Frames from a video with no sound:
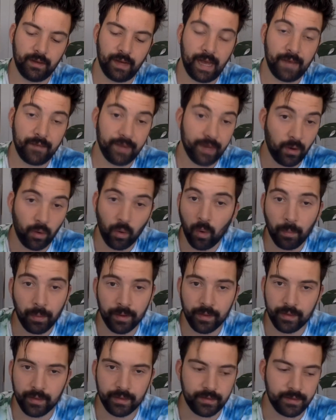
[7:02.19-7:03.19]
I haven't
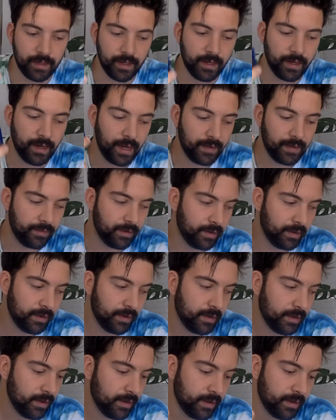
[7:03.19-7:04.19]
opened these yet. I haven't
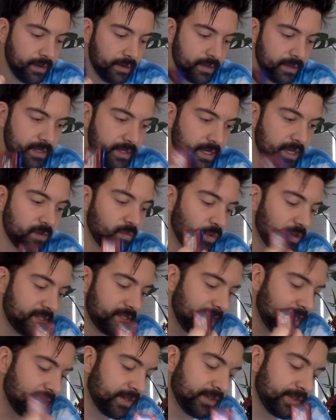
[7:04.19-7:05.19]
seen what's
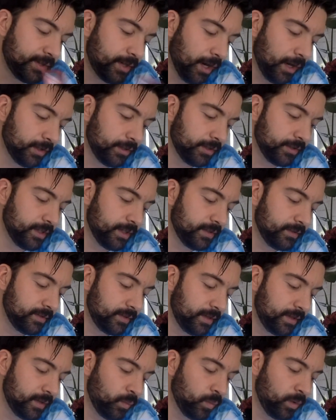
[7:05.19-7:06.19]
in these cartridges
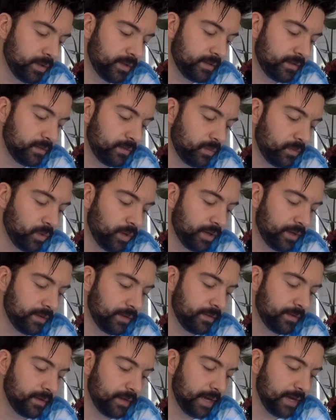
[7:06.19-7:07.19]
and
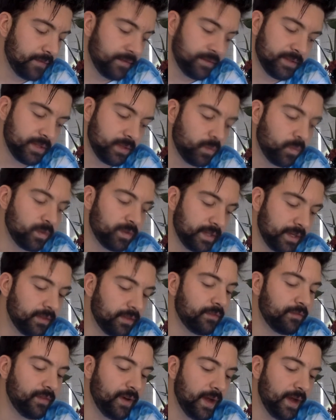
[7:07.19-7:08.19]
I haven't seen what's in
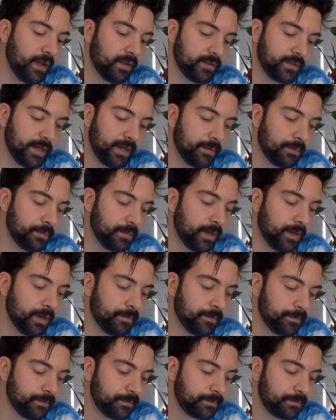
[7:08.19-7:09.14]
the files yet, but